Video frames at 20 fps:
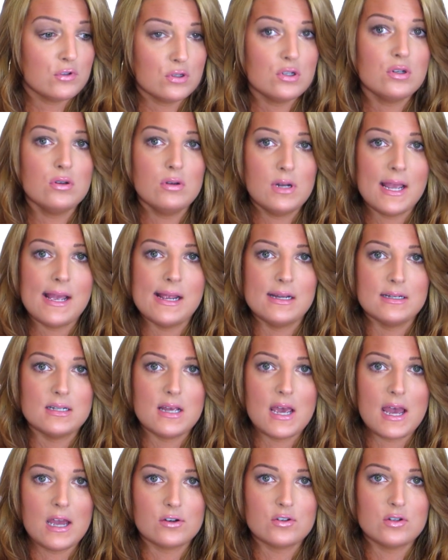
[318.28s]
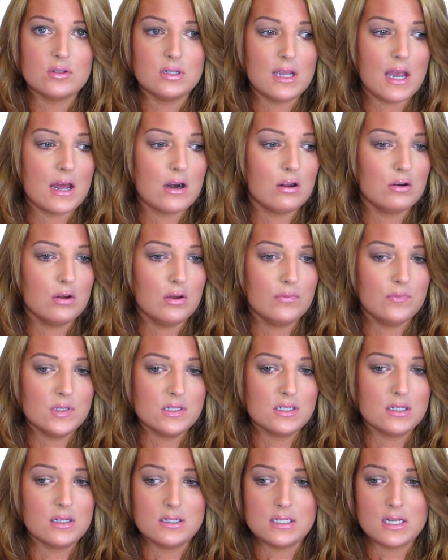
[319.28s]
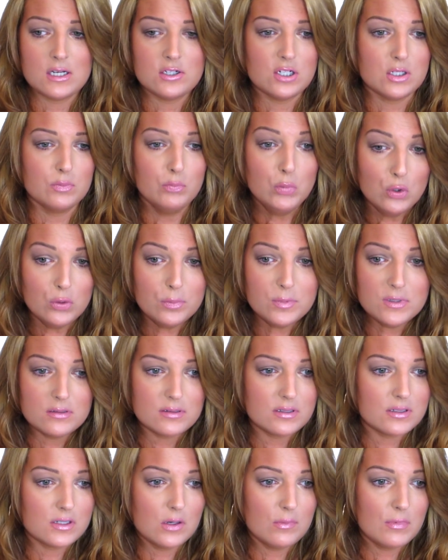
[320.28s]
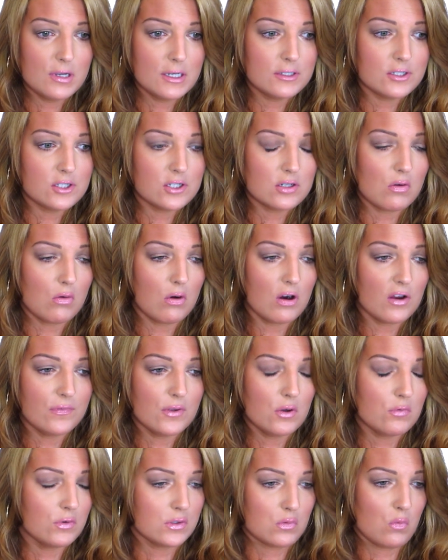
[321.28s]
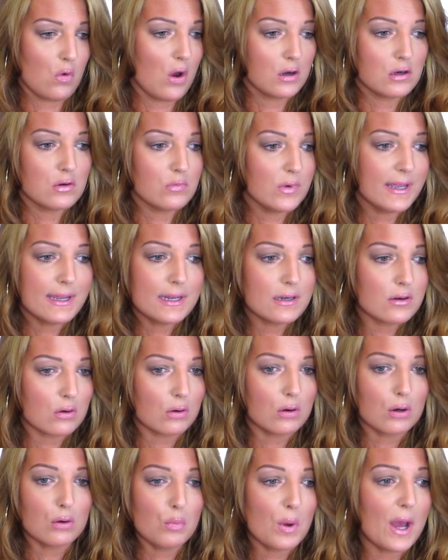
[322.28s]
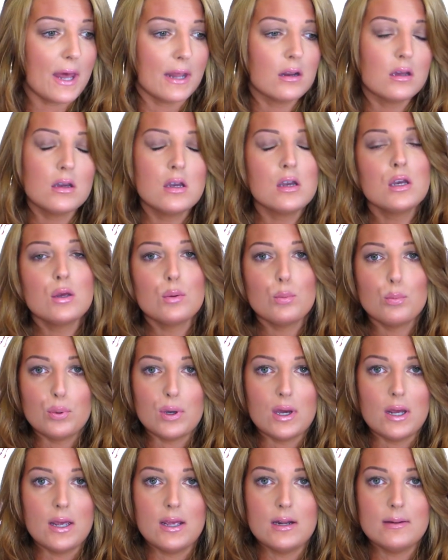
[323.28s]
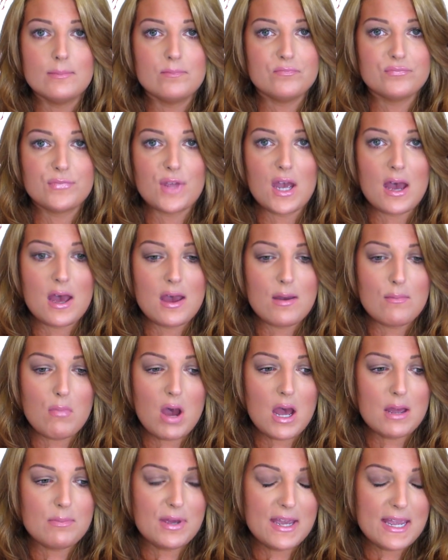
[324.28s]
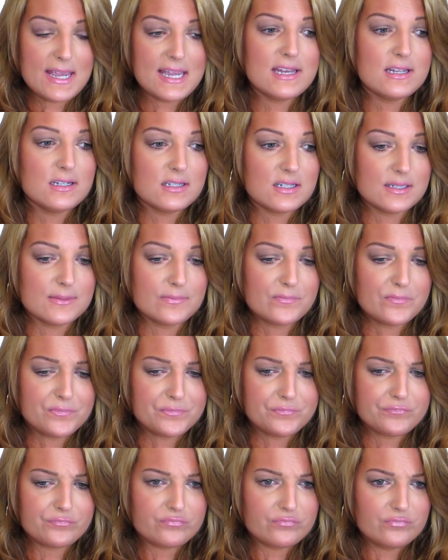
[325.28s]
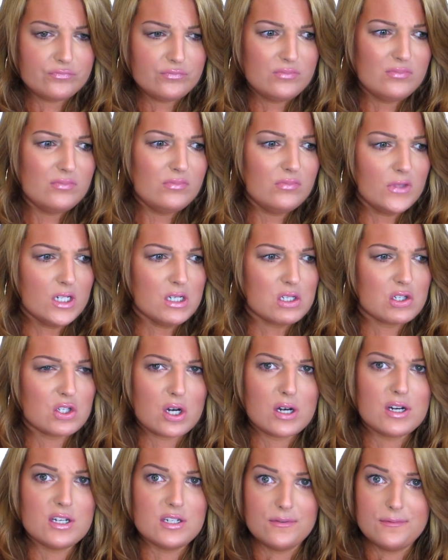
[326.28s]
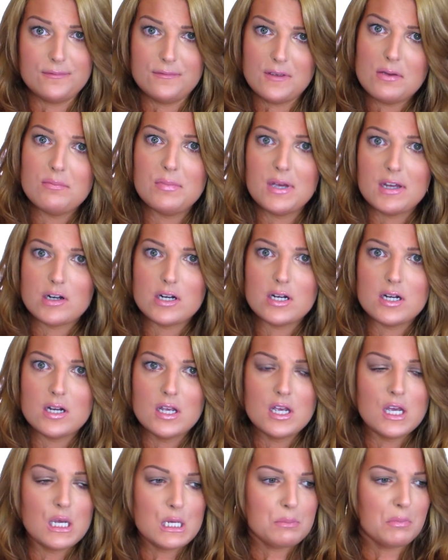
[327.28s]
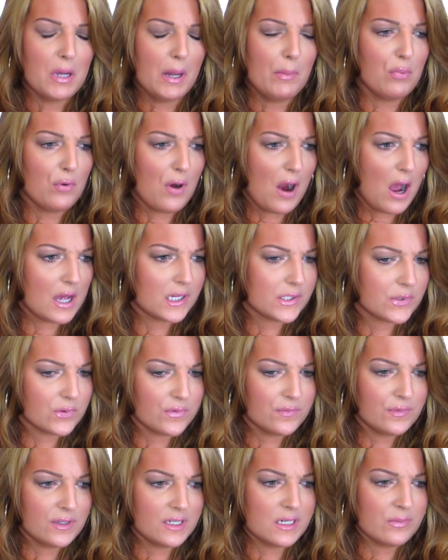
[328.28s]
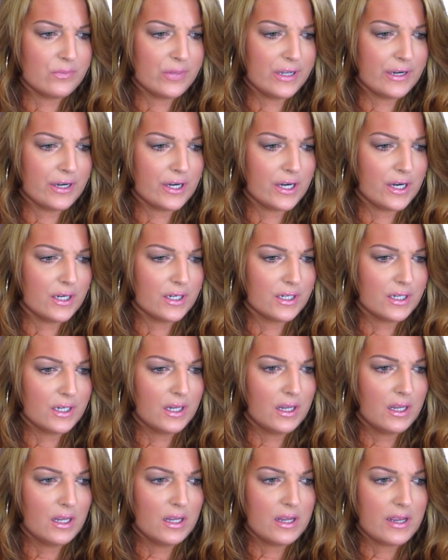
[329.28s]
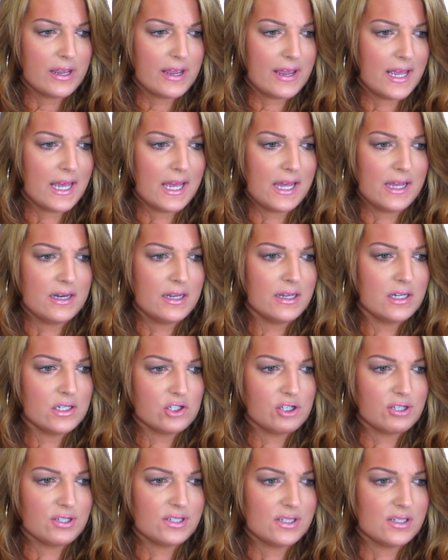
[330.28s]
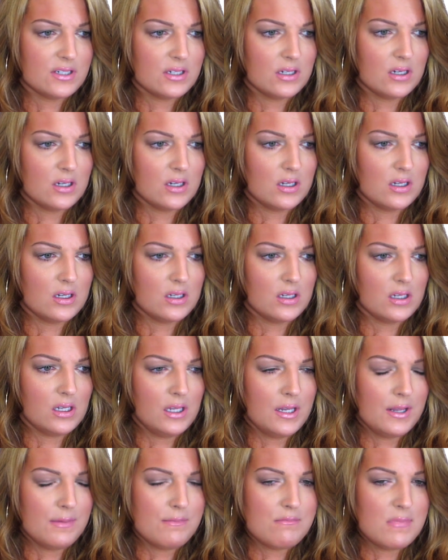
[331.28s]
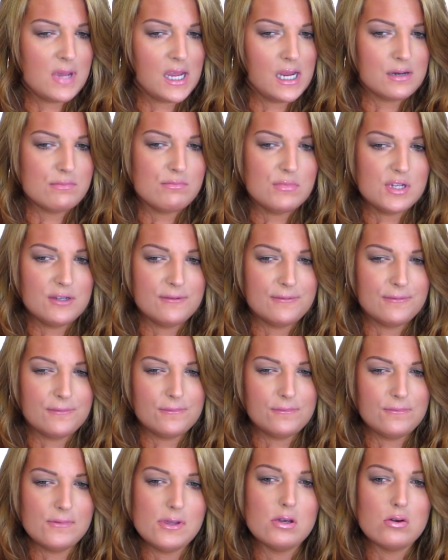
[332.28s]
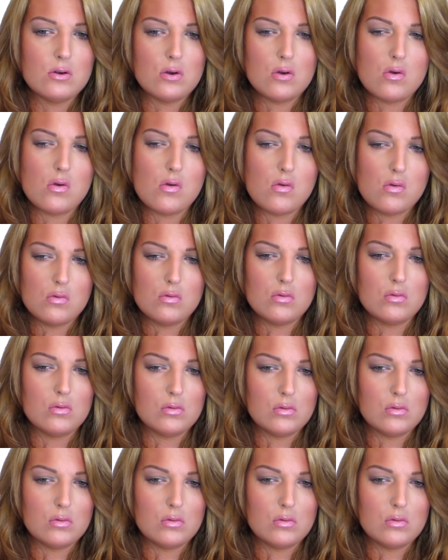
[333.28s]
2 days, actually. I don't know if it's because I just pooped so much or if it was water weight or what, but my pants started to fit better, my bras were fitting better, and it made me feel